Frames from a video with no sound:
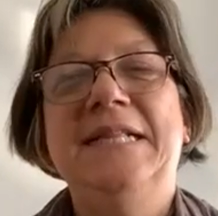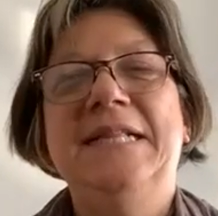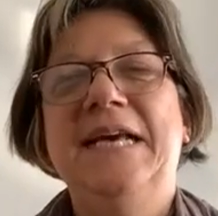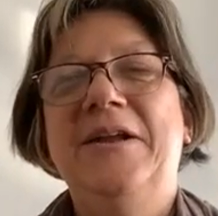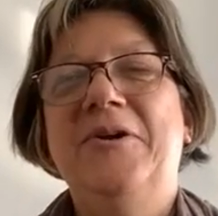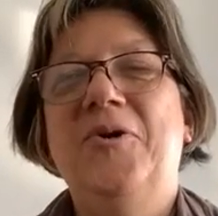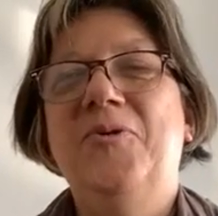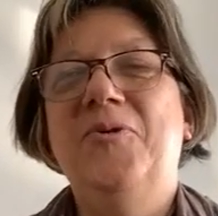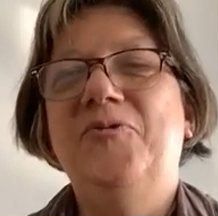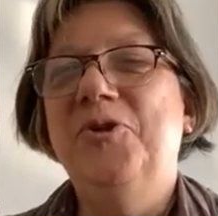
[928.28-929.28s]
that
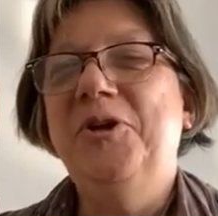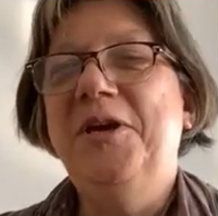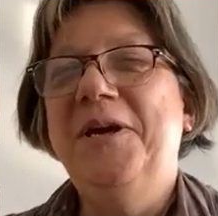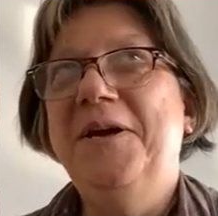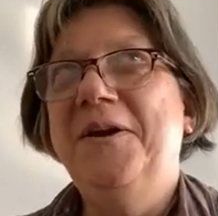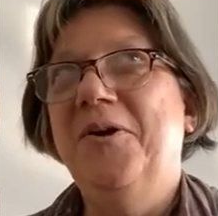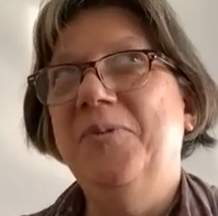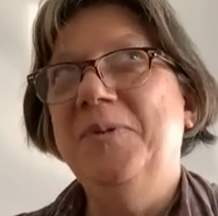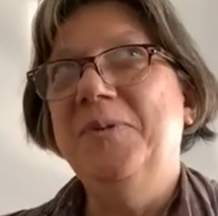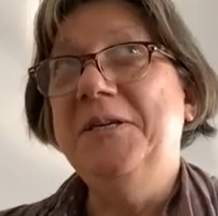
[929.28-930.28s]
hopefully are
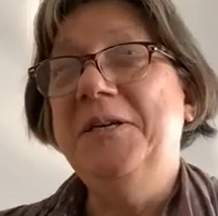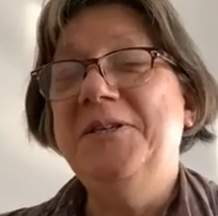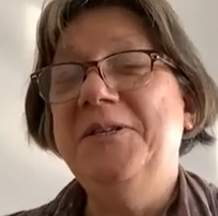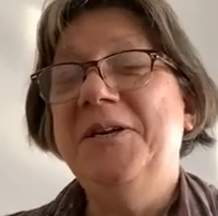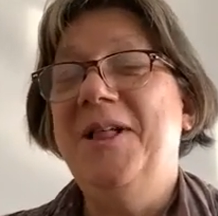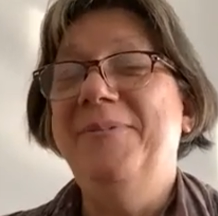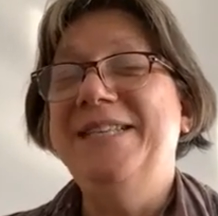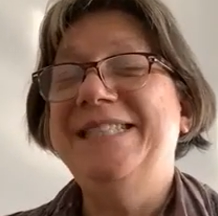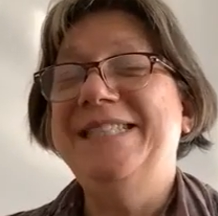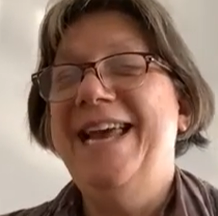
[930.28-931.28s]
resilient to
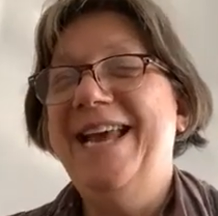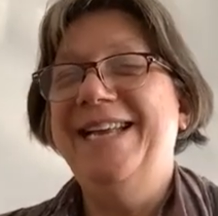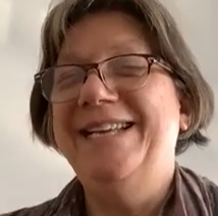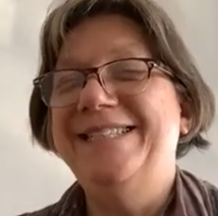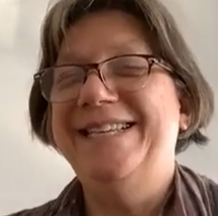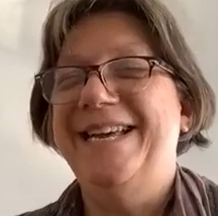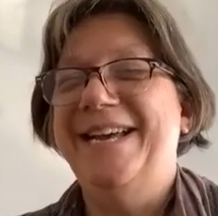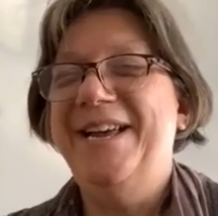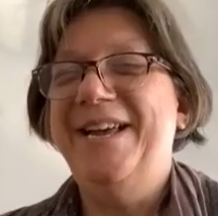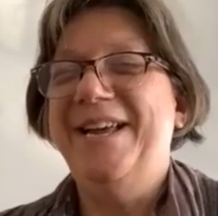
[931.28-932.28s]
climate change
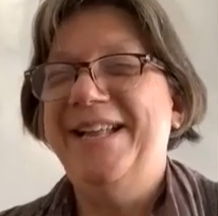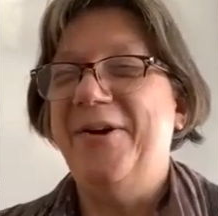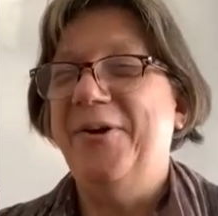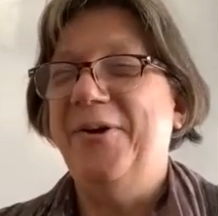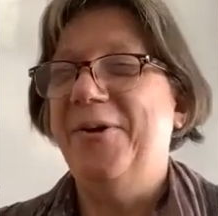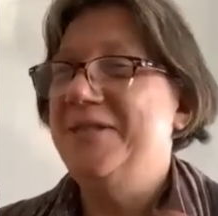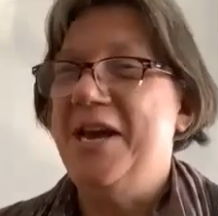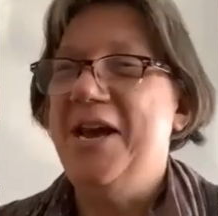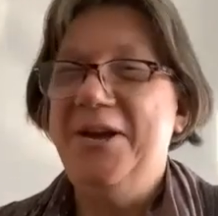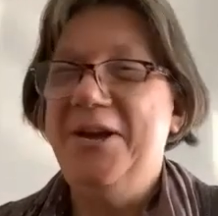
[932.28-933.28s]
and they'll
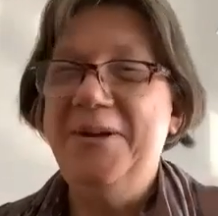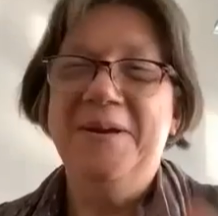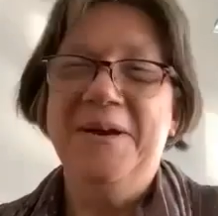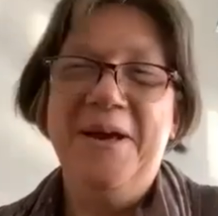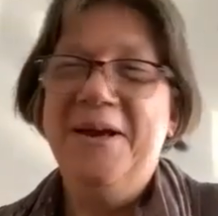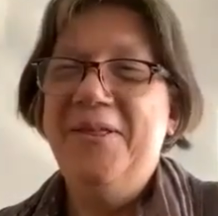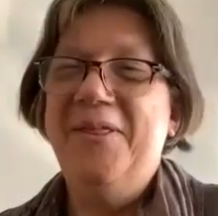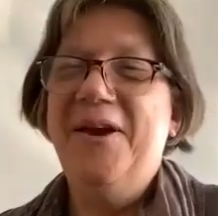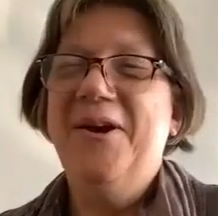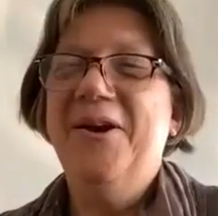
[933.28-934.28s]
stay
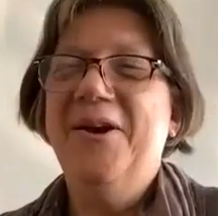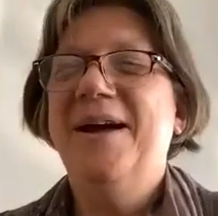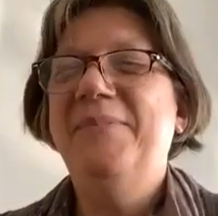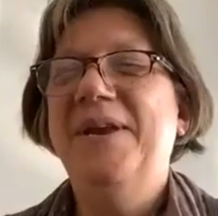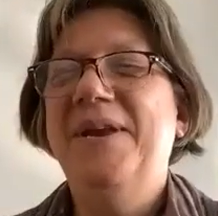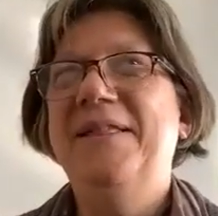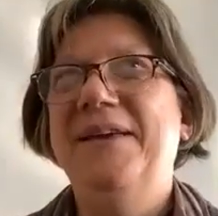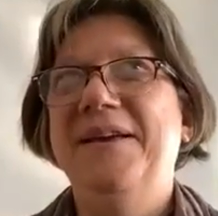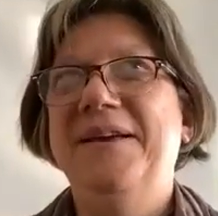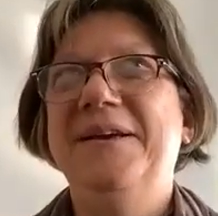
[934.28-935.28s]
there. I mean, I
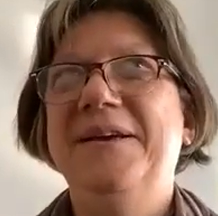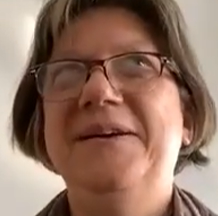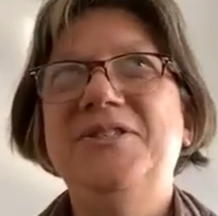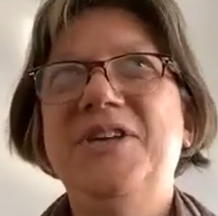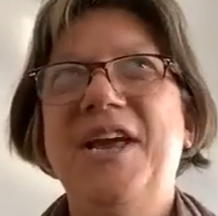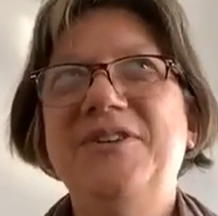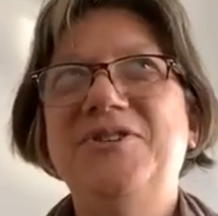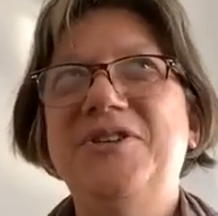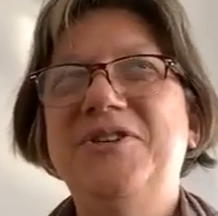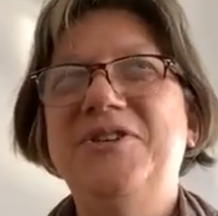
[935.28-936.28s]
think change
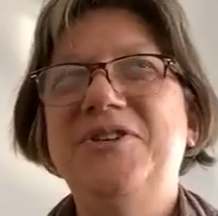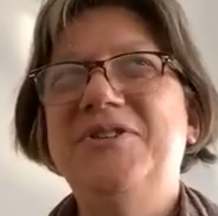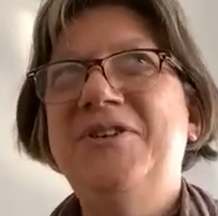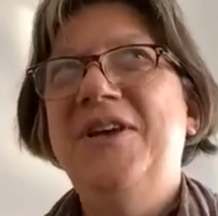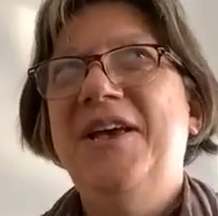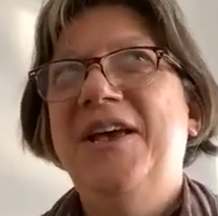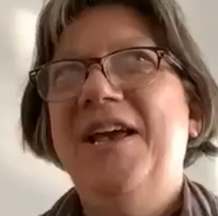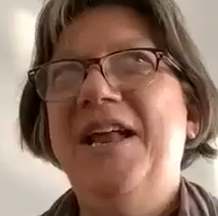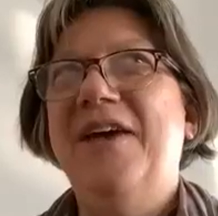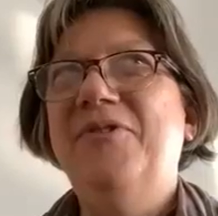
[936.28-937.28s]
is
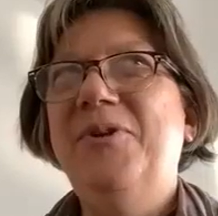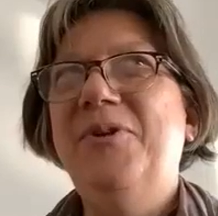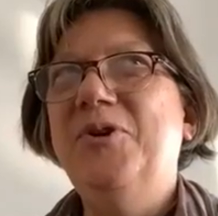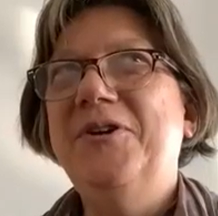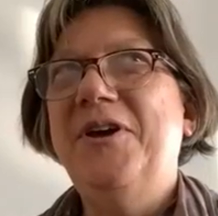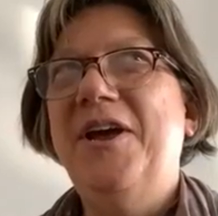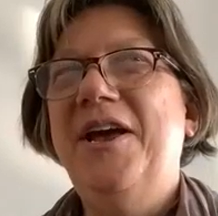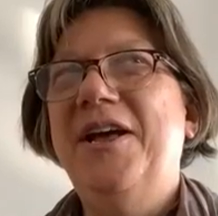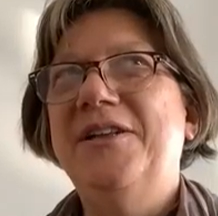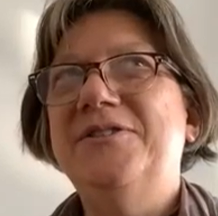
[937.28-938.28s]
inevitable,
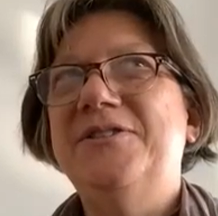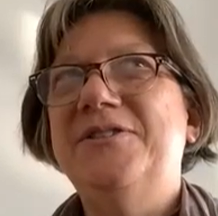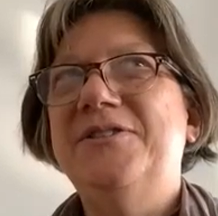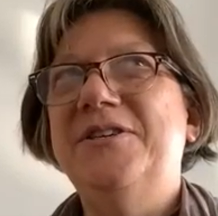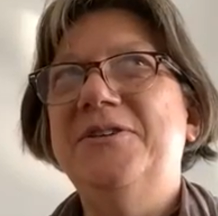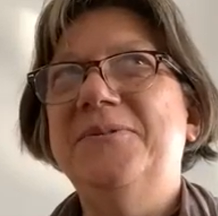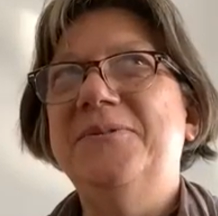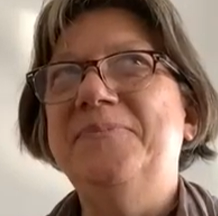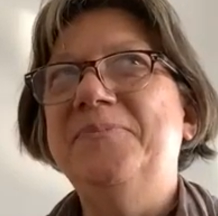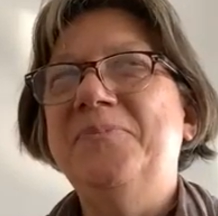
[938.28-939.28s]

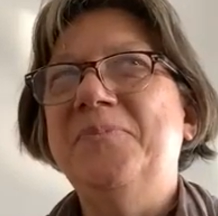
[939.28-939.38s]
and